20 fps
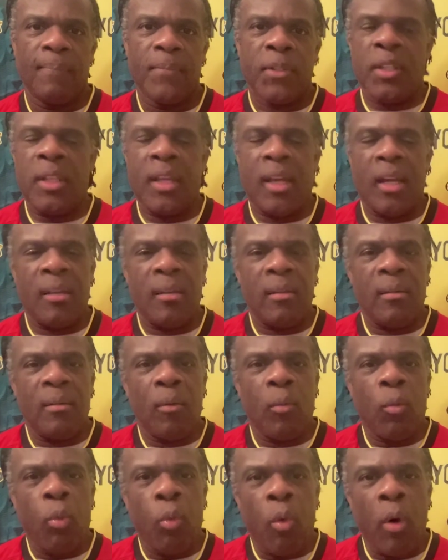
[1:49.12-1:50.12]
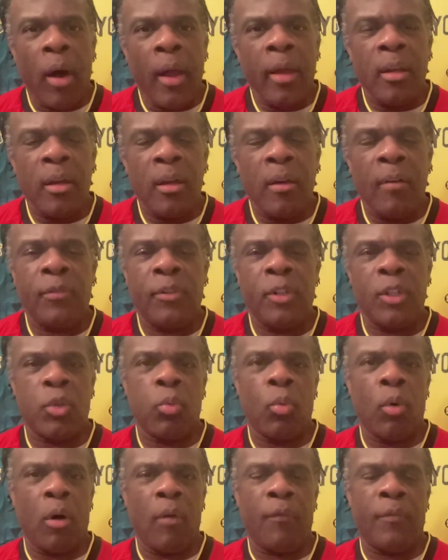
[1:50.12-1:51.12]
So then, why on earth does
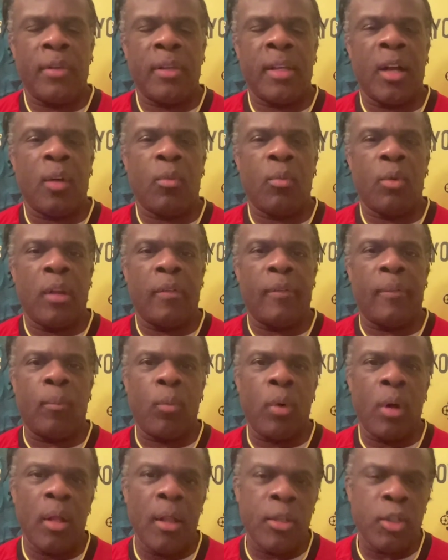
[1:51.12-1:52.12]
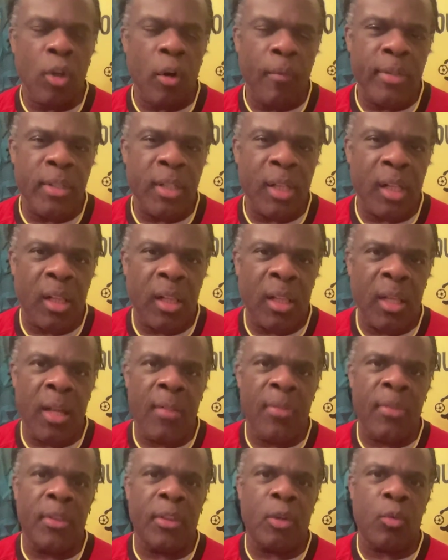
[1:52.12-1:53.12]
Watford get rid of him? Well, it's obviously
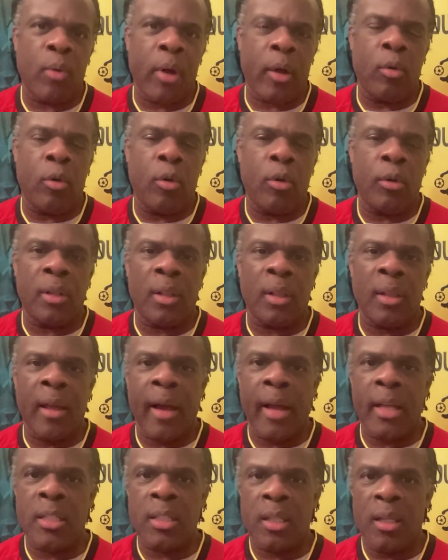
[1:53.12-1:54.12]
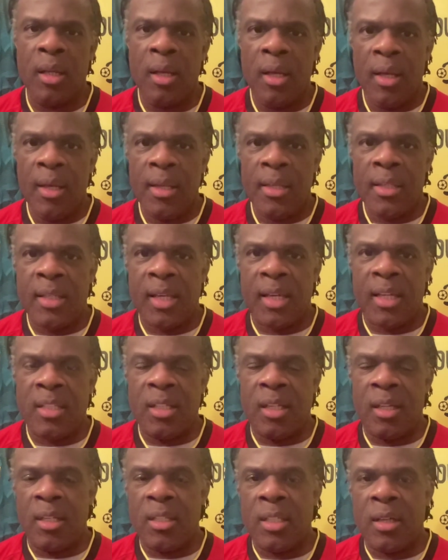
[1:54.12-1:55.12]
clear that the record, the last
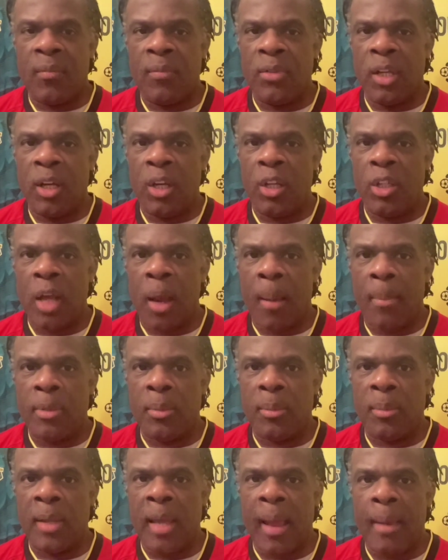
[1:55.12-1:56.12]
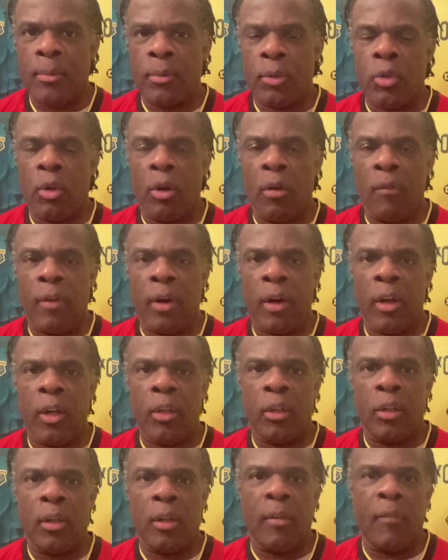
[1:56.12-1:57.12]
16 or 17 championship games was not very
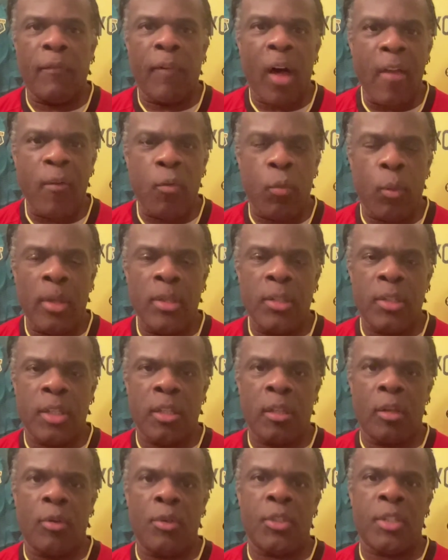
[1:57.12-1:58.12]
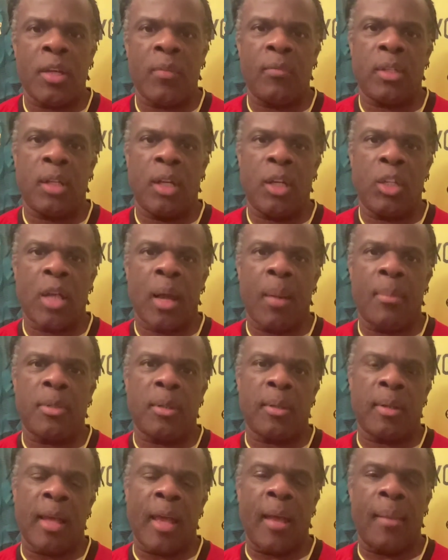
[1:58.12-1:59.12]
good. Only 5 wins in those 17
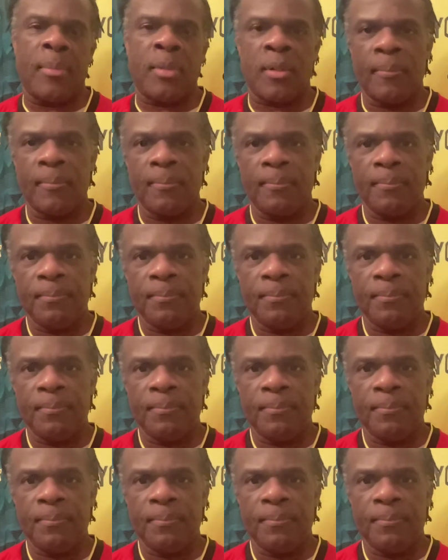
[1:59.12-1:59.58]
championship games.